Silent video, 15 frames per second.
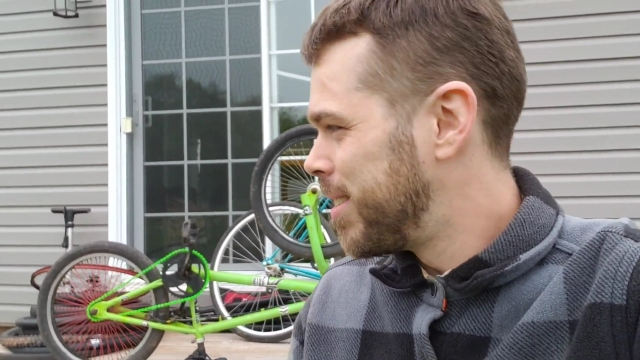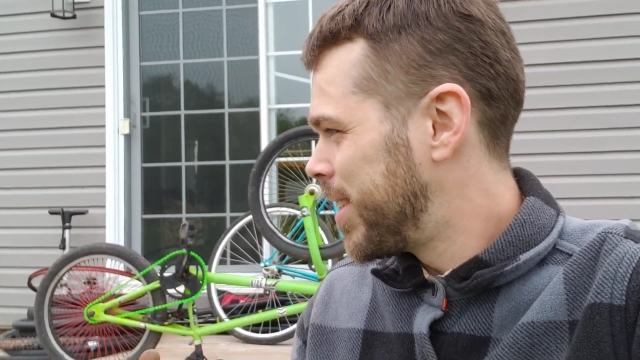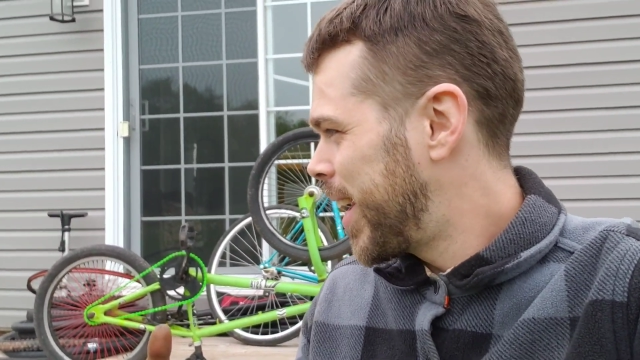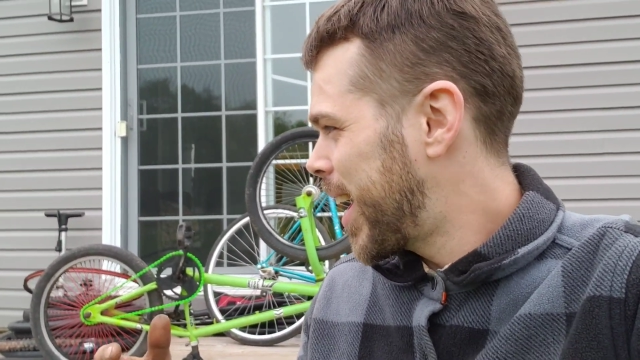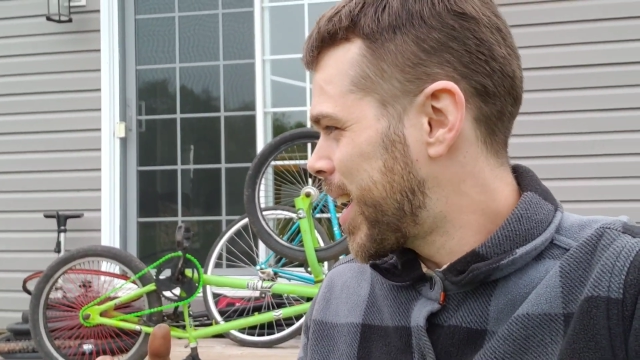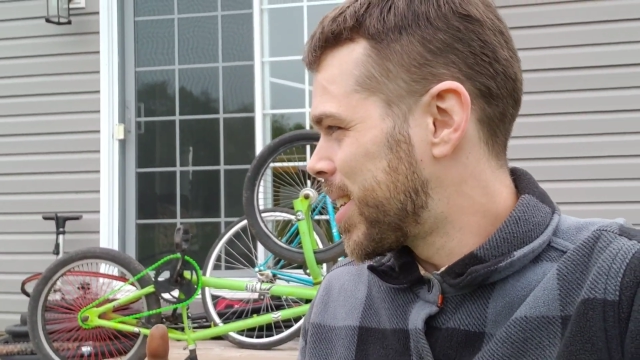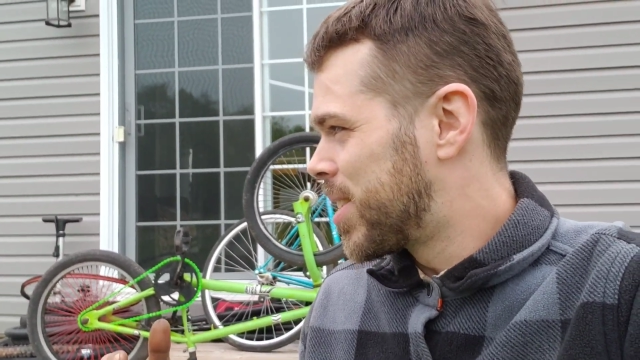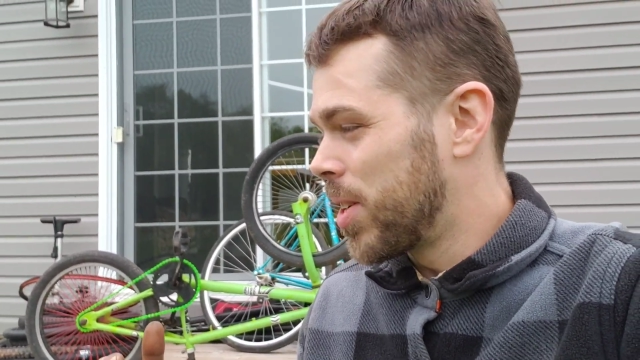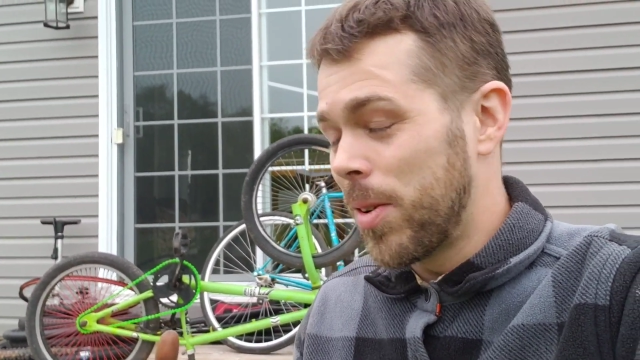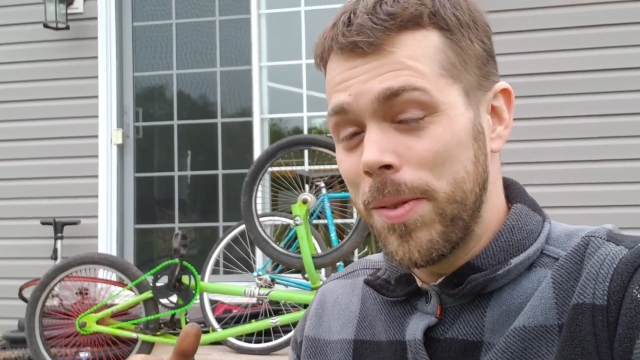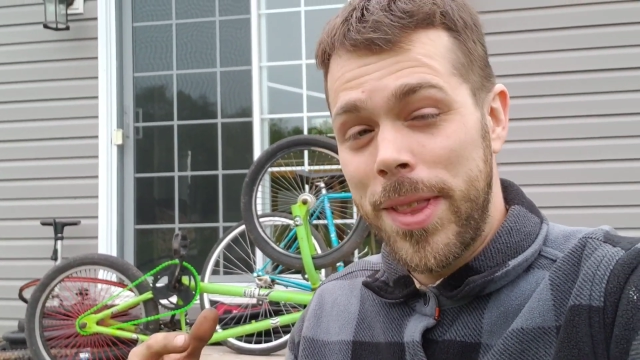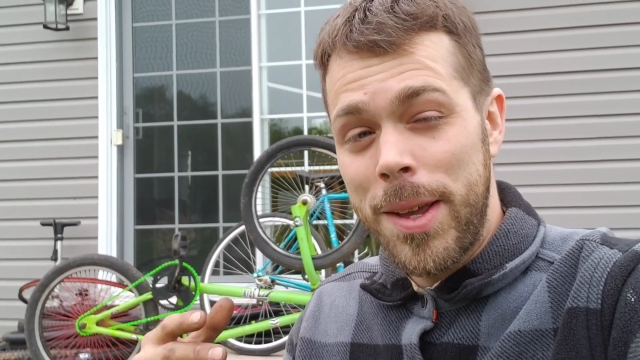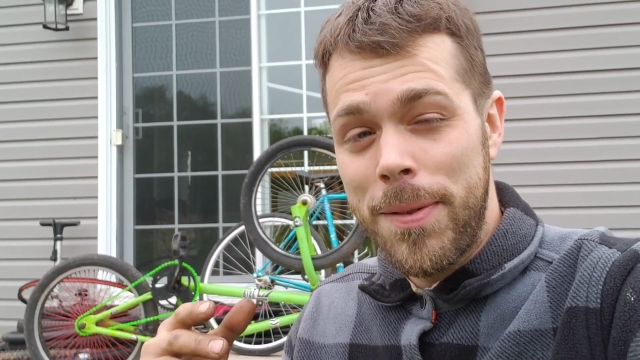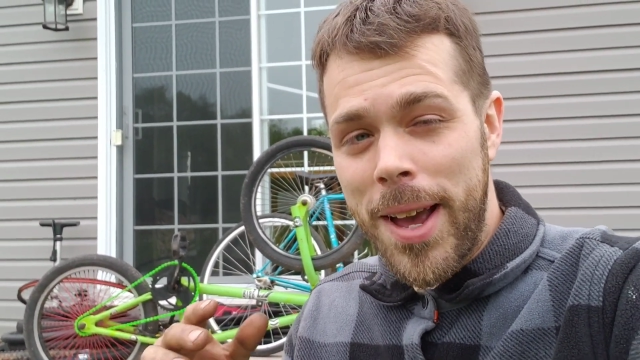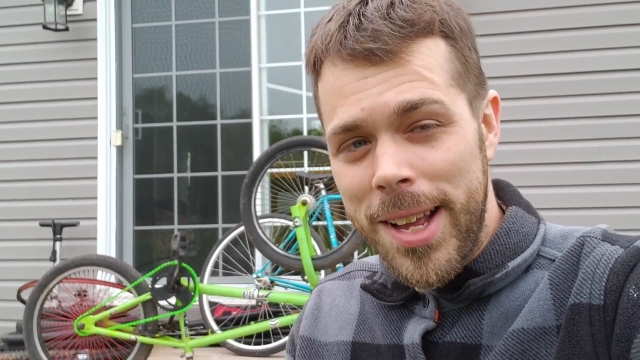yeah, so
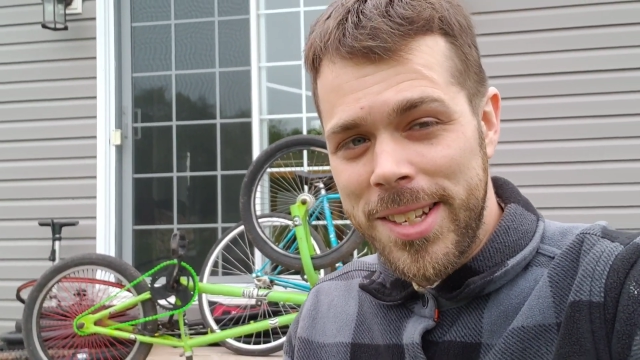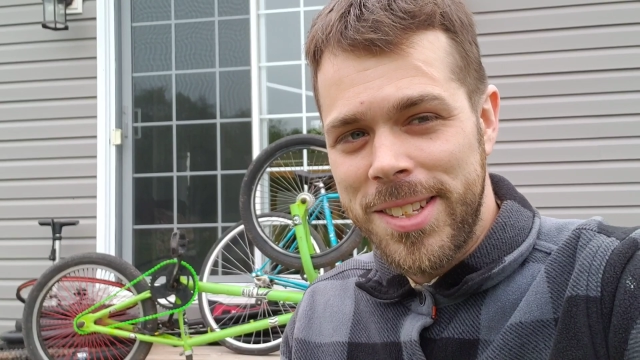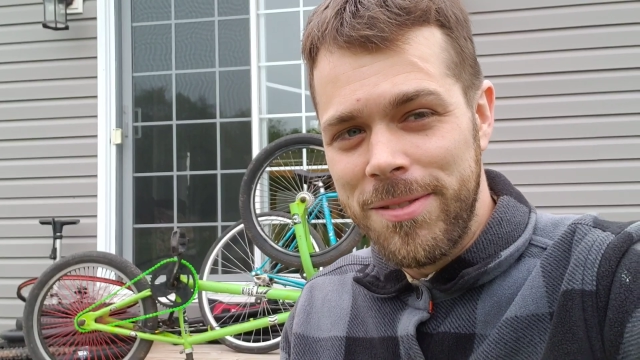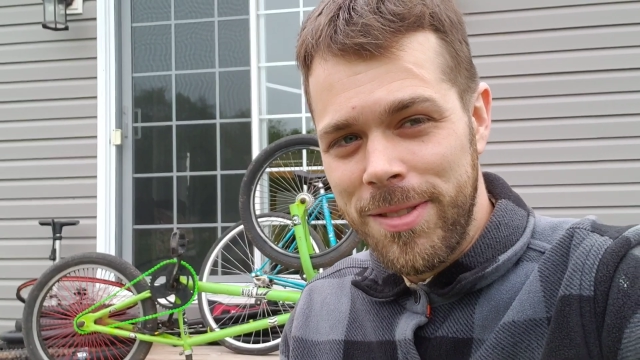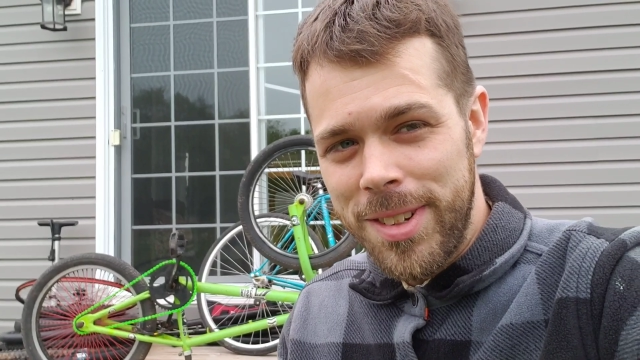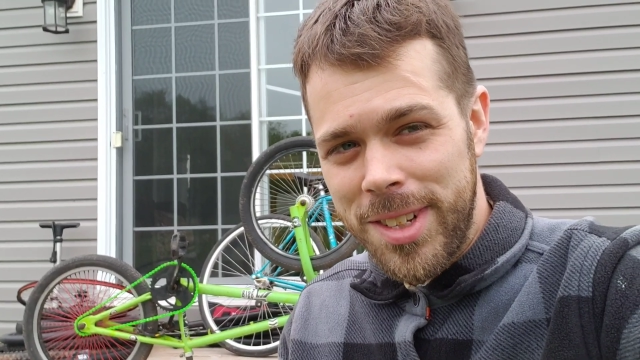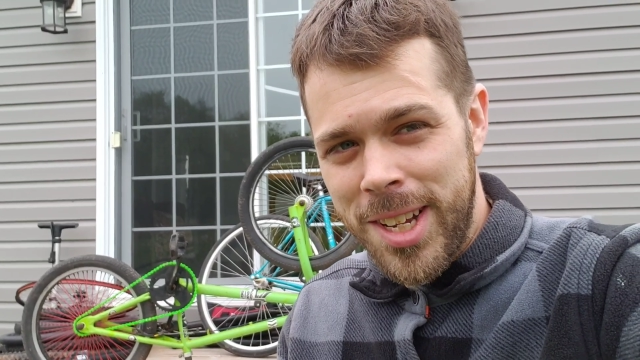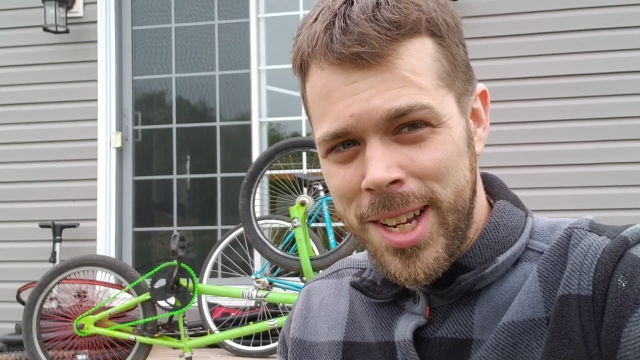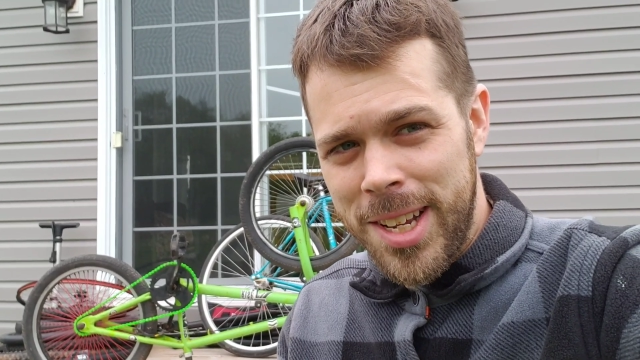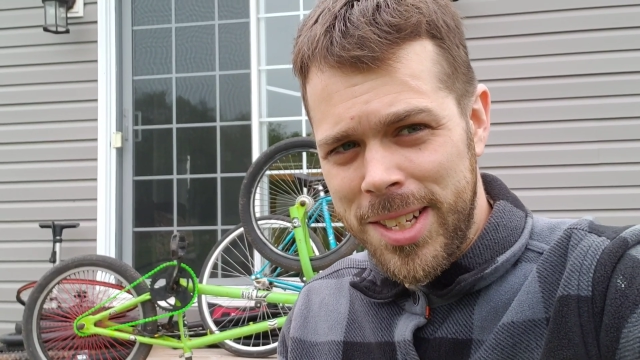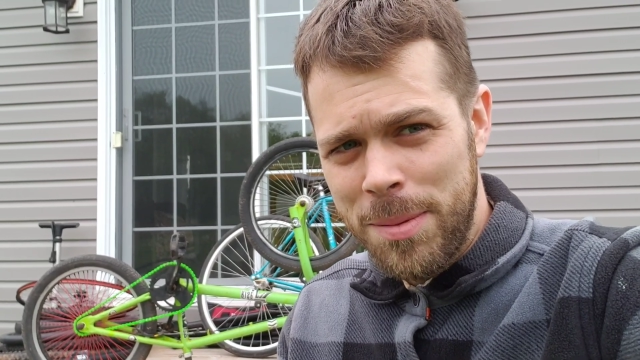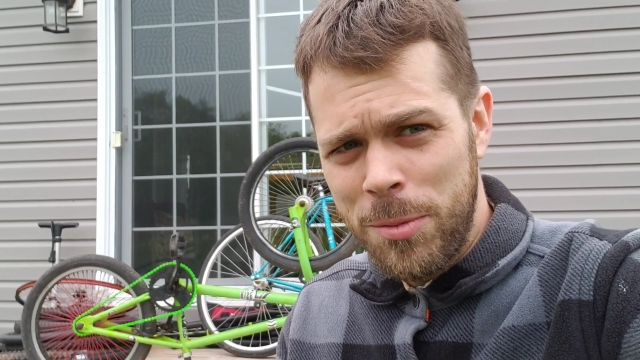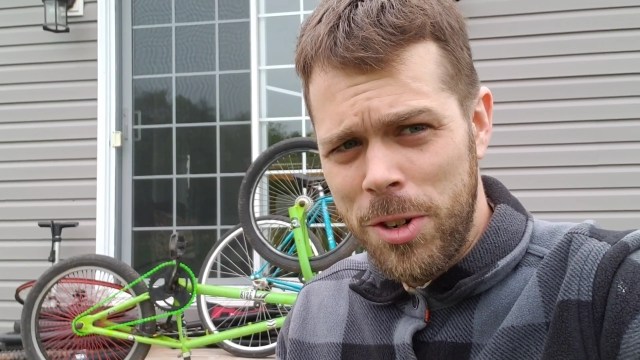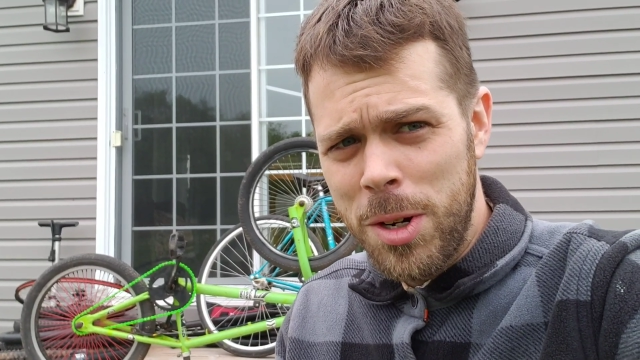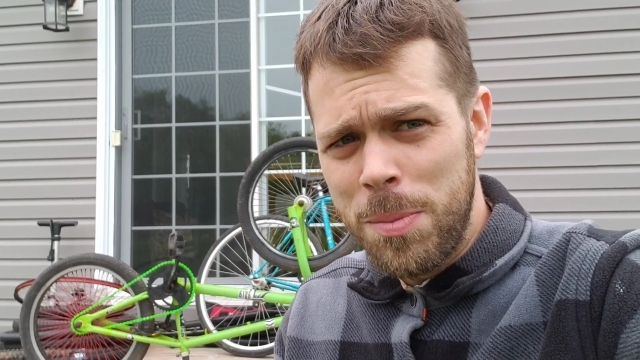they've had uh,
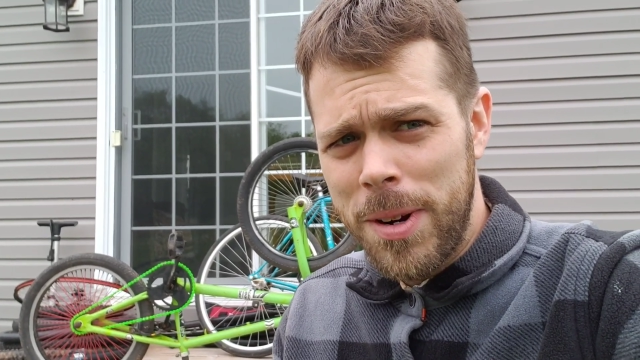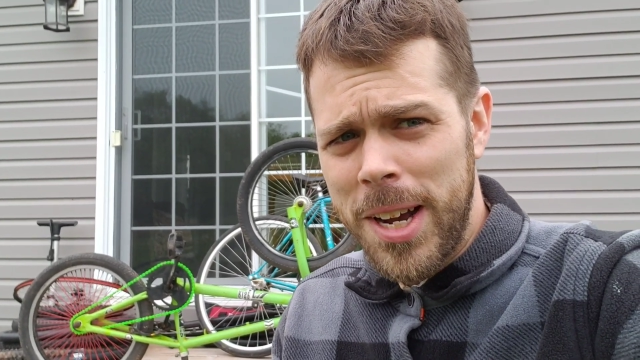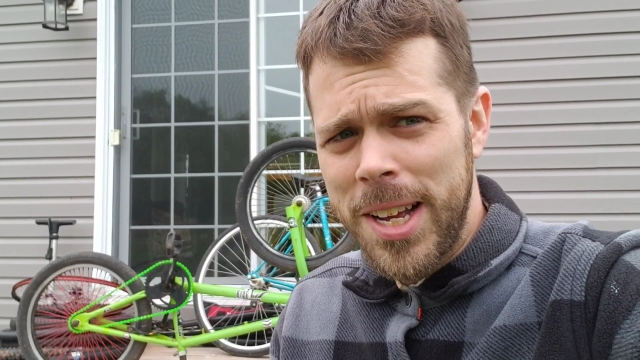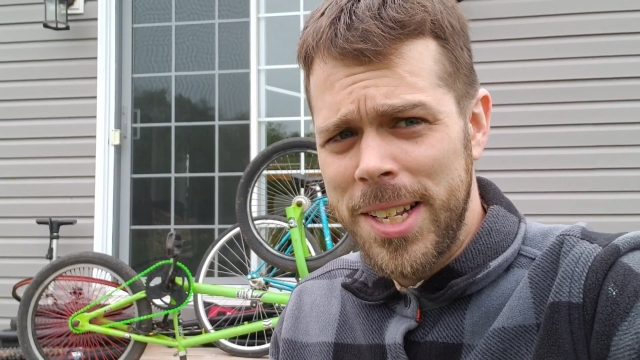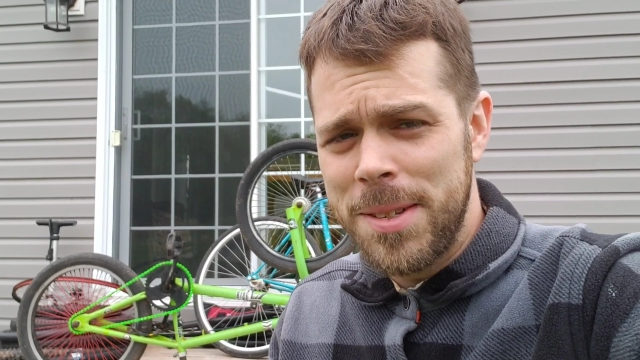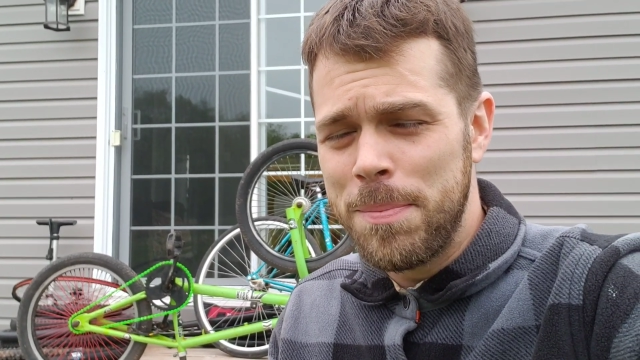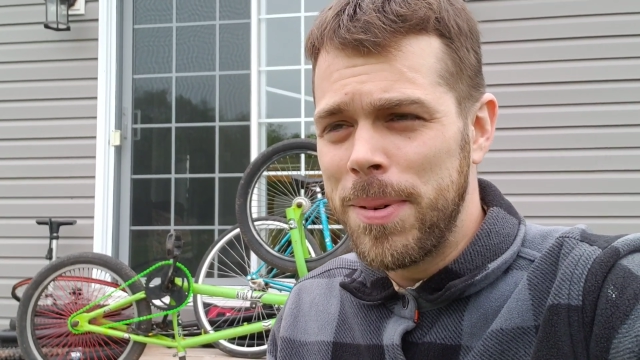some group rides,